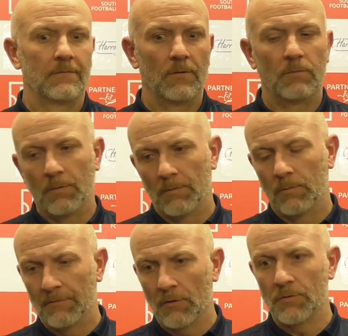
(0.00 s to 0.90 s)

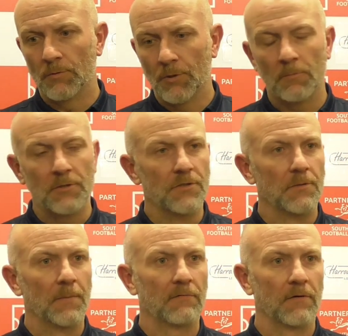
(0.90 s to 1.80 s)
we've got some good options
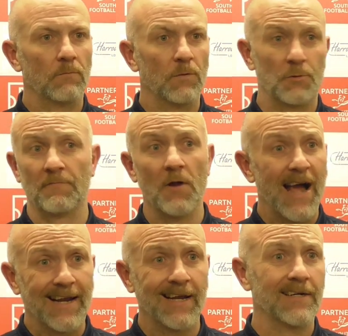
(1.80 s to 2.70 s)
to pick from, which we've
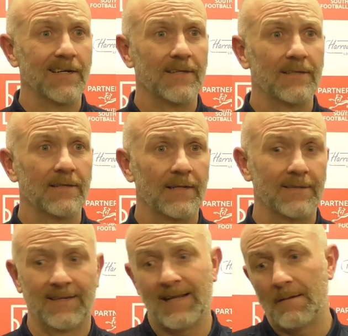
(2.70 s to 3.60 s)
not had lately,
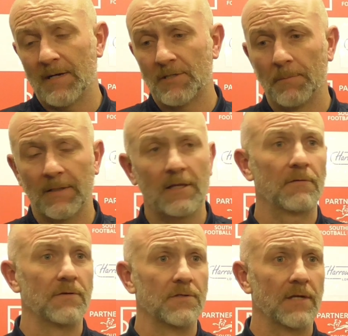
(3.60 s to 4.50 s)
and that makes a big
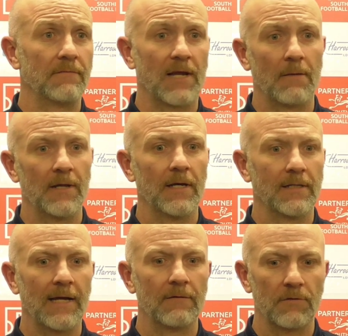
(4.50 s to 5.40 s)
difference. Him coming in today,